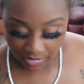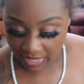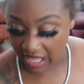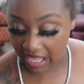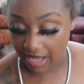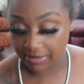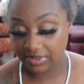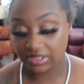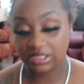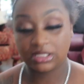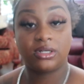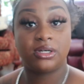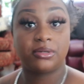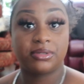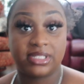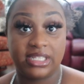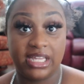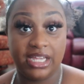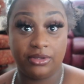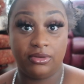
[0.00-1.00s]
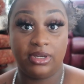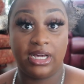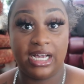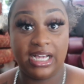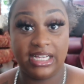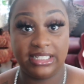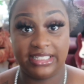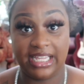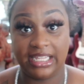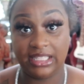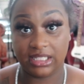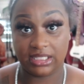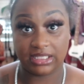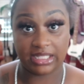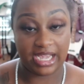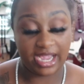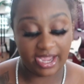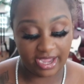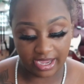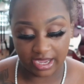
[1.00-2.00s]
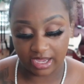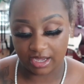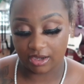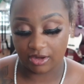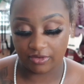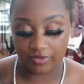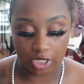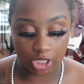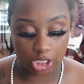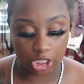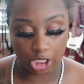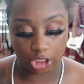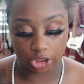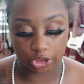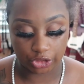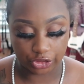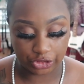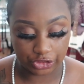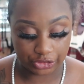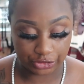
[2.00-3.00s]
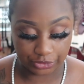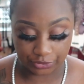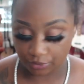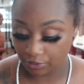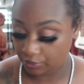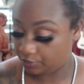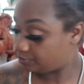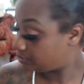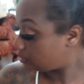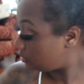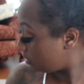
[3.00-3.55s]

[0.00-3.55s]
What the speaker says: I'm so upset, you guys. They did not have a color 2.